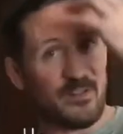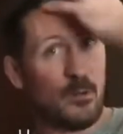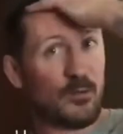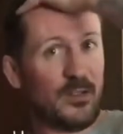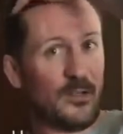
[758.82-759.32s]

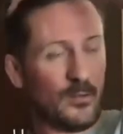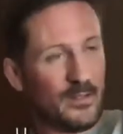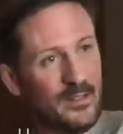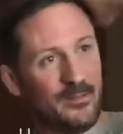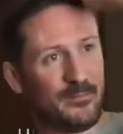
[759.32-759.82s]
no
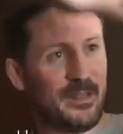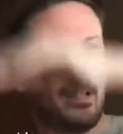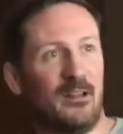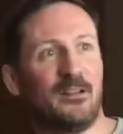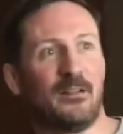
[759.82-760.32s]
secret. The
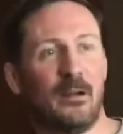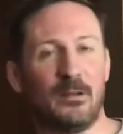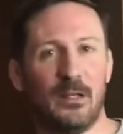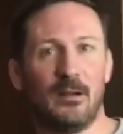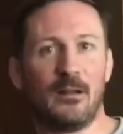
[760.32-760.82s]
headlines are
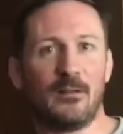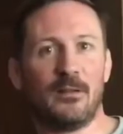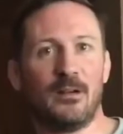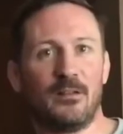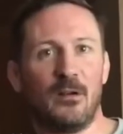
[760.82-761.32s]
out there that
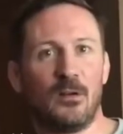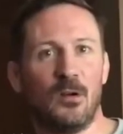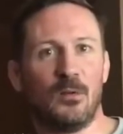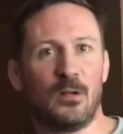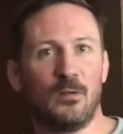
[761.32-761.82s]
there is
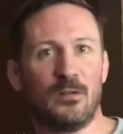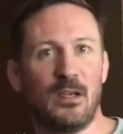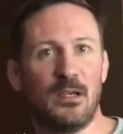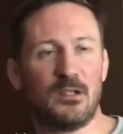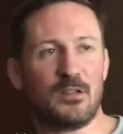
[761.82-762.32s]
ongoing
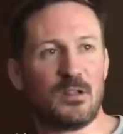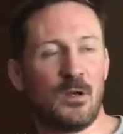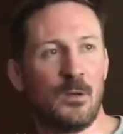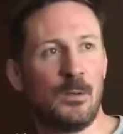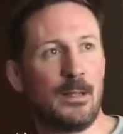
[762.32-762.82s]
negotiations.
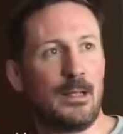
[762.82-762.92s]
So,